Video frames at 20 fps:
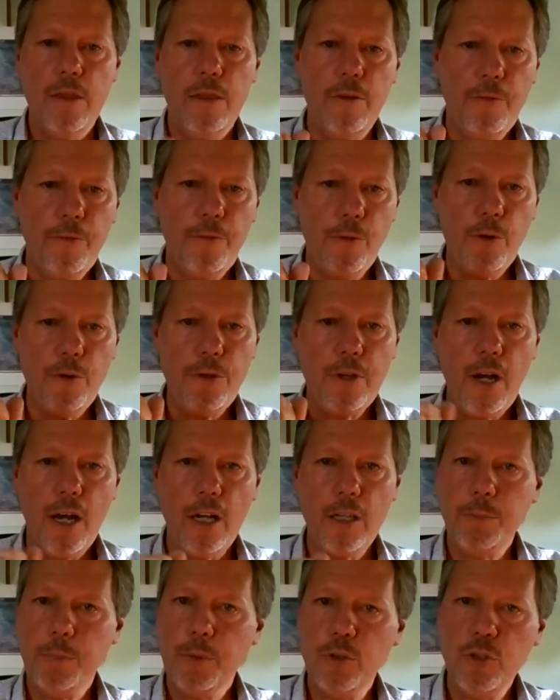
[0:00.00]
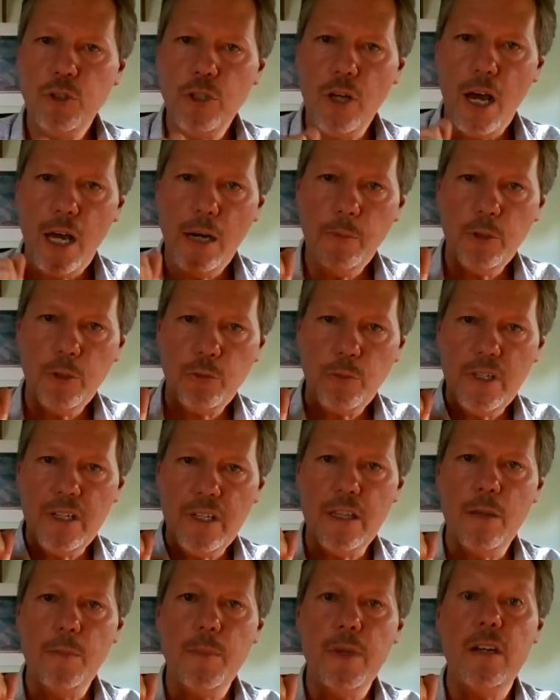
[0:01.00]
the fourth gospel john was written
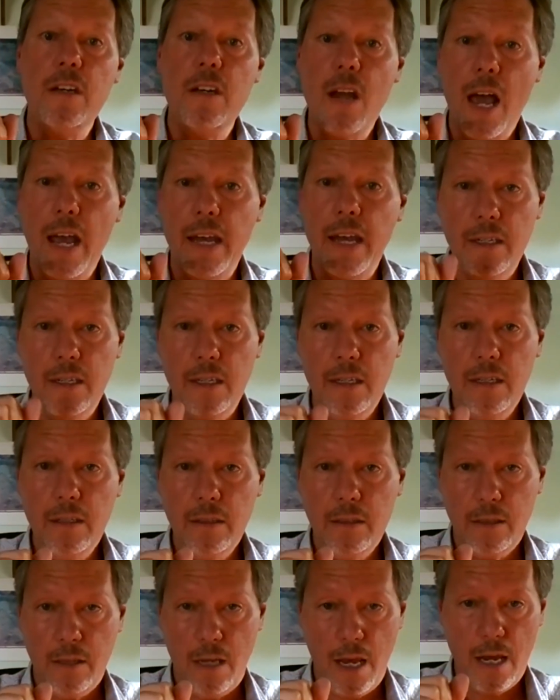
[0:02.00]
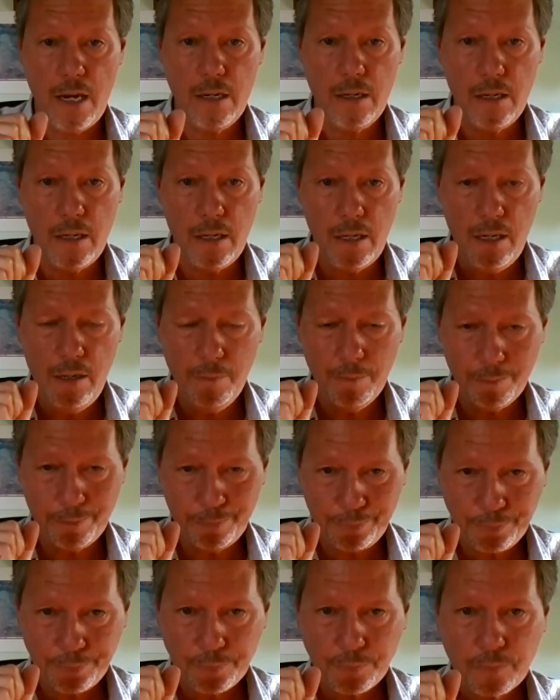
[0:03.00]
in the mid 90s ad
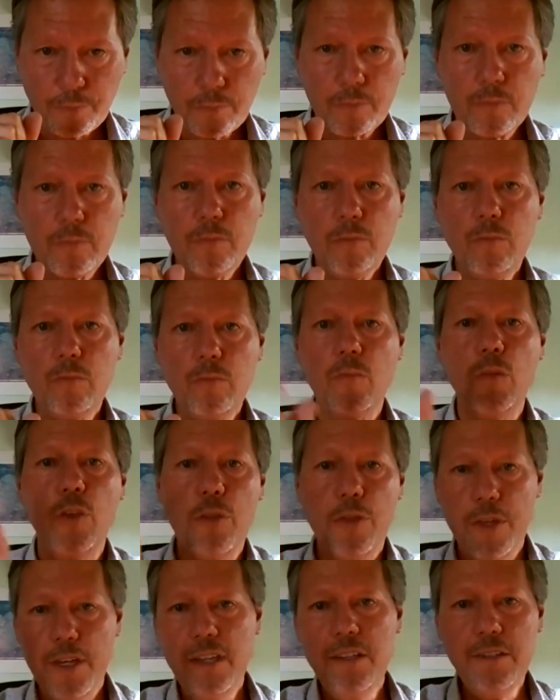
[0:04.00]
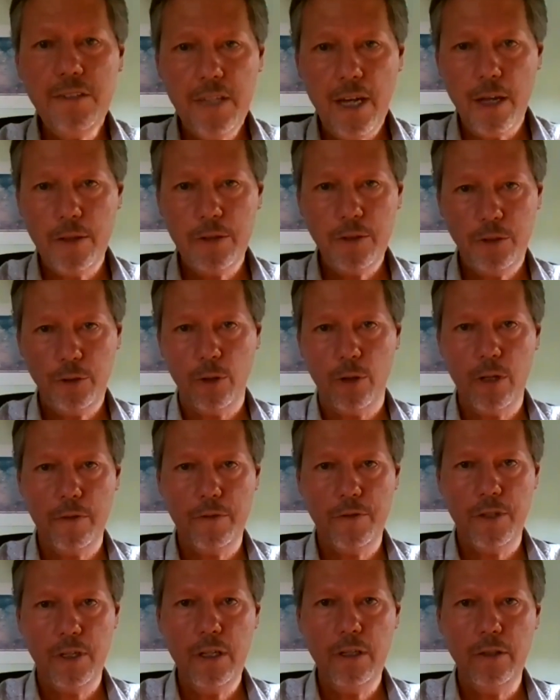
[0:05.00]
these tell the story
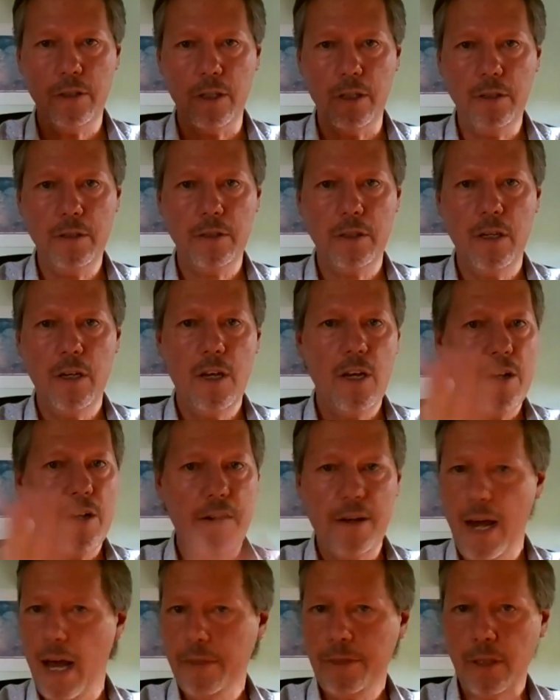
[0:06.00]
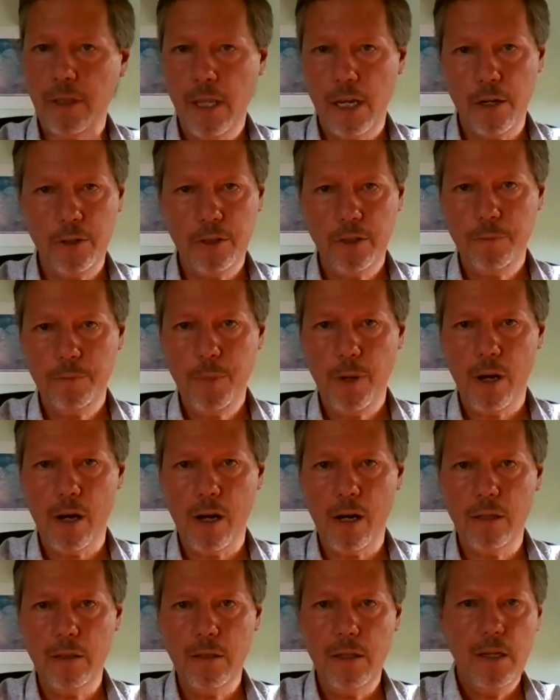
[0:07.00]
of Jesus, not the letters of
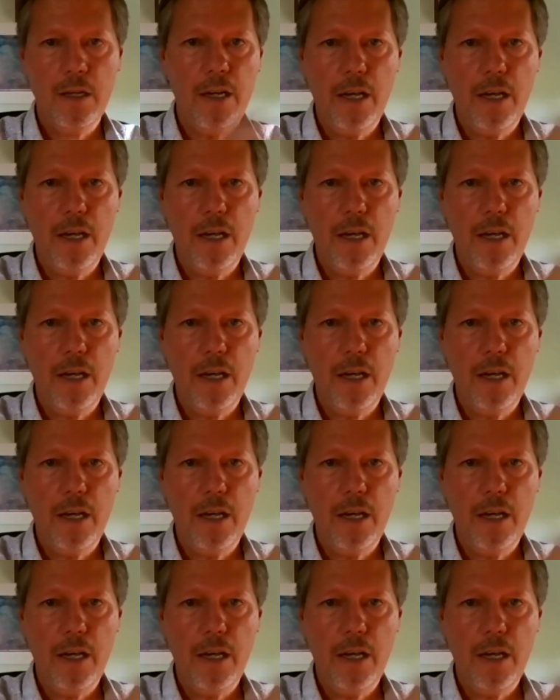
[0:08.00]
Paul,